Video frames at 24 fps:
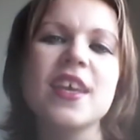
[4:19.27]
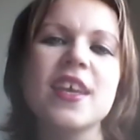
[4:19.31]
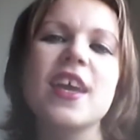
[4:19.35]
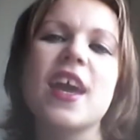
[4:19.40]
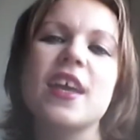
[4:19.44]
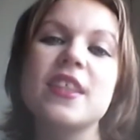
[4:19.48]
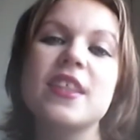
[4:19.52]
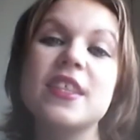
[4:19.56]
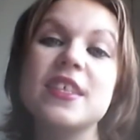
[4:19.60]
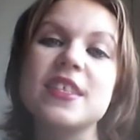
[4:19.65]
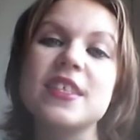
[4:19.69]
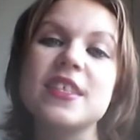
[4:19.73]

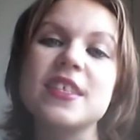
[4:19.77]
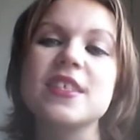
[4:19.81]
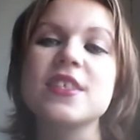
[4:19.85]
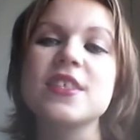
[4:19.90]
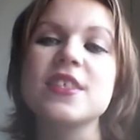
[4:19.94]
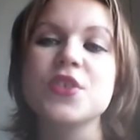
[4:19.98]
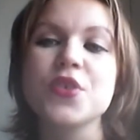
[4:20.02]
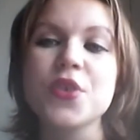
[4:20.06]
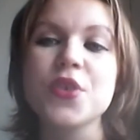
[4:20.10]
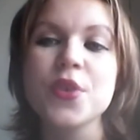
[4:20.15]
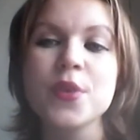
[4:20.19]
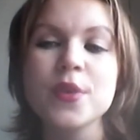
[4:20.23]
And this
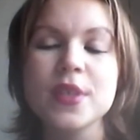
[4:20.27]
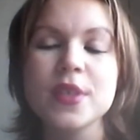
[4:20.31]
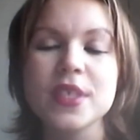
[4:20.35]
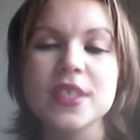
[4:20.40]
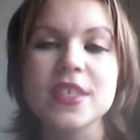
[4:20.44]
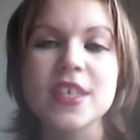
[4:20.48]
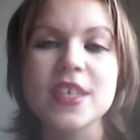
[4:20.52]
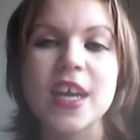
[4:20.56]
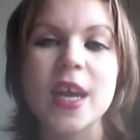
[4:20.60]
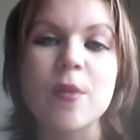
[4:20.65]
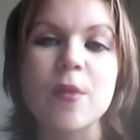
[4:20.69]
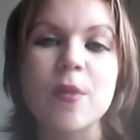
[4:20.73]
is true to the
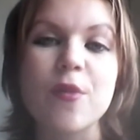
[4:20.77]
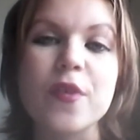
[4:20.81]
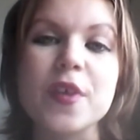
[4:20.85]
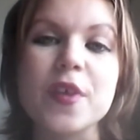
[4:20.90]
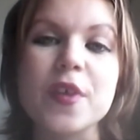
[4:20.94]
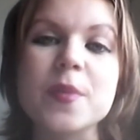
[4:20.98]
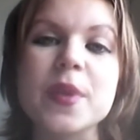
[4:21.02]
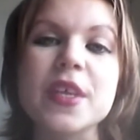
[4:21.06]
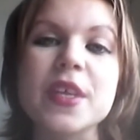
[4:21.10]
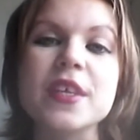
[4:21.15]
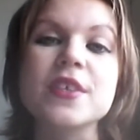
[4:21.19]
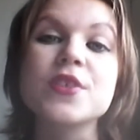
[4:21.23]
time of
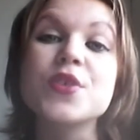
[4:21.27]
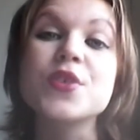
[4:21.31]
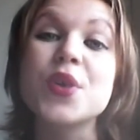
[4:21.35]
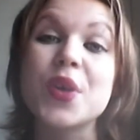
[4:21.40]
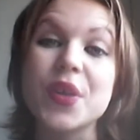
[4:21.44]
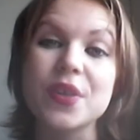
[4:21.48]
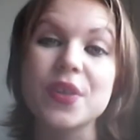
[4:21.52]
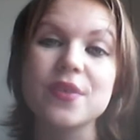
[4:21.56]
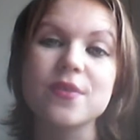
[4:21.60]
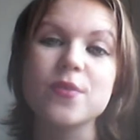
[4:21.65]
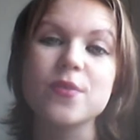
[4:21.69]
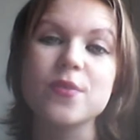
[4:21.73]
filming,
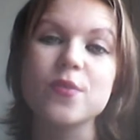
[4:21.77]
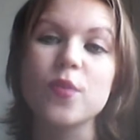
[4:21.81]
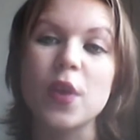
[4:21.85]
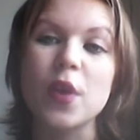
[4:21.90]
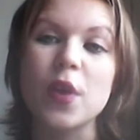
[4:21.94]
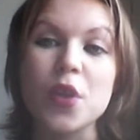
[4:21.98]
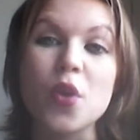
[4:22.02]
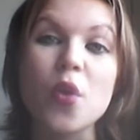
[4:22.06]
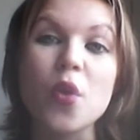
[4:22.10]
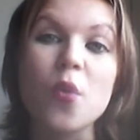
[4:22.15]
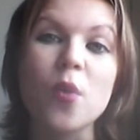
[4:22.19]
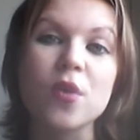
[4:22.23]
not
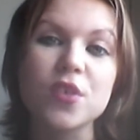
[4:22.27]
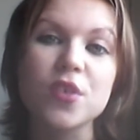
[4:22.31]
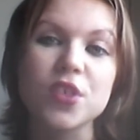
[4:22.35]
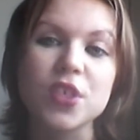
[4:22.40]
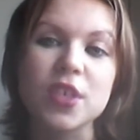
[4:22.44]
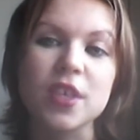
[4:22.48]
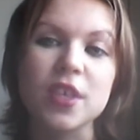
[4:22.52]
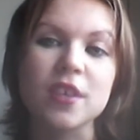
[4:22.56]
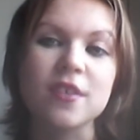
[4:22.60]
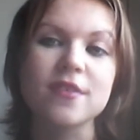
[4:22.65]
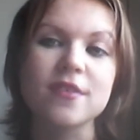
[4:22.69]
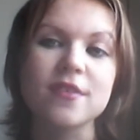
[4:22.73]
when you're
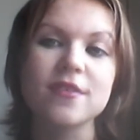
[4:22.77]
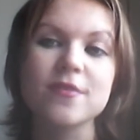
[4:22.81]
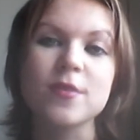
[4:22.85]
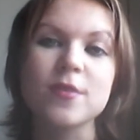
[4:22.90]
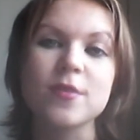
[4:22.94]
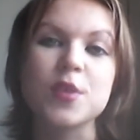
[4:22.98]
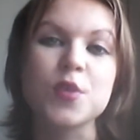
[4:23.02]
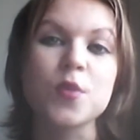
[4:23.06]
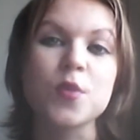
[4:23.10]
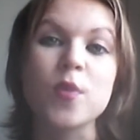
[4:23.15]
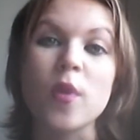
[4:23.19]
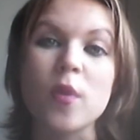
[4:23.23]
watching it,
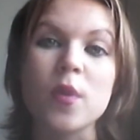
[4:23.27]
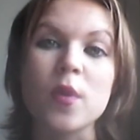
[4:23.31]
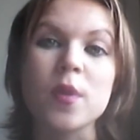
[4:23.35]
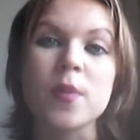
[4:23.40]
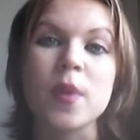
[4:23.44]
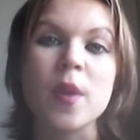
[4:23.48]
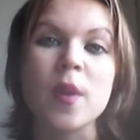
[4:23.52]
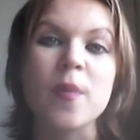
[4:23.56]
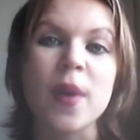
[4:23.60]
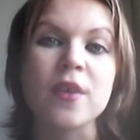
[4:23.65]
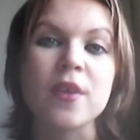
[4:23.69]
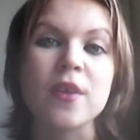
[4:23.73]
which will probably
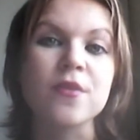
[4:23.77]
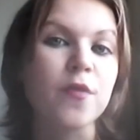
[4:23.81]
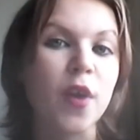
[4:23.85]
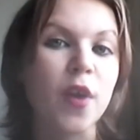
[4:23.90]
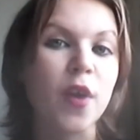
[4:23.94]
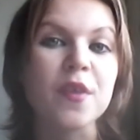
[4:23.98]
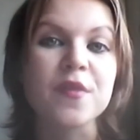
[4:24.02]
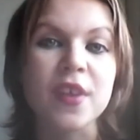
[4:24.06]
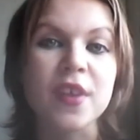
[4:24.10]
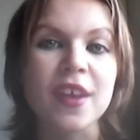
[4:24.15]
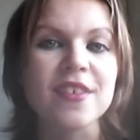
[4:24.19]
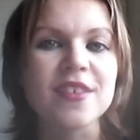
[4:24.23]
be about
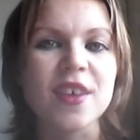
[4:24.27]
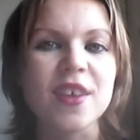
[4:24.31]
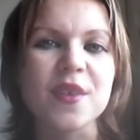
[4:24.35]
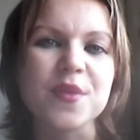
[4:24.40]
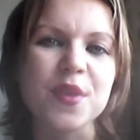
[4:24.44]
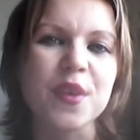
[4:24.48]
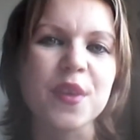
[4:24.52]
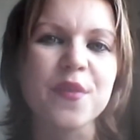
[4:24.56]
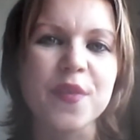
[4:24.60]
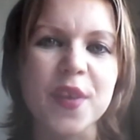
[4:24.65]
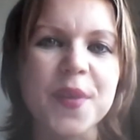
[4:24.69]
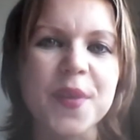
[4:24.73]
5 days
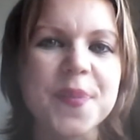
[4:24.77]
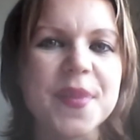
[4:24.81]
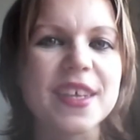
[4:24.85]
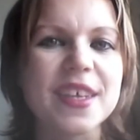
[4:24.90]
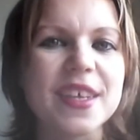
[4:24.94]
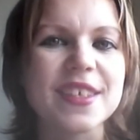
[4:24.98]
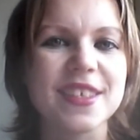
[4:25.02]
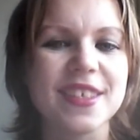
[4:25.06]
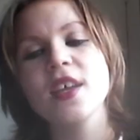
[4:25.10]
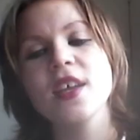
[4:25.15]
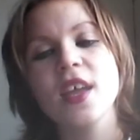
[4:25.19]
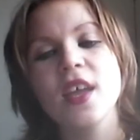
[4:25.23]
after I film
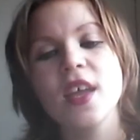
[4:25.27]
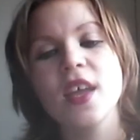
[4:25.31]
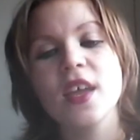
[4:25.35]
this.